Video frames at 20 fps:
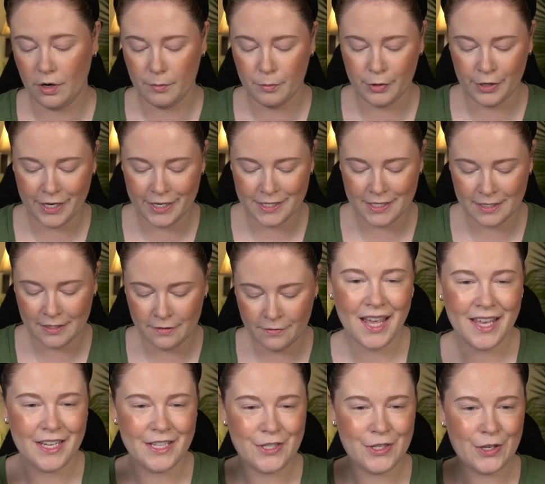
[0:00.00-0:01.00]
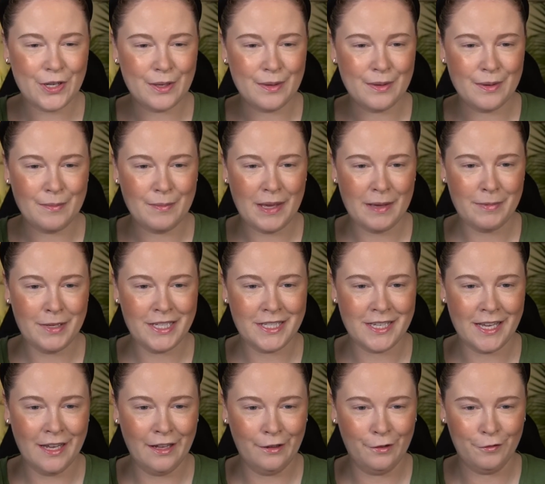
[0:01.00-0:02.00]
impressive. And as you can maybe
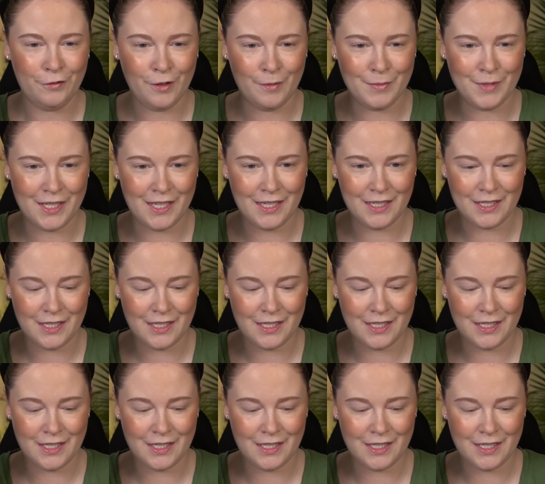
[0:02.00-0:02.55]
tell from the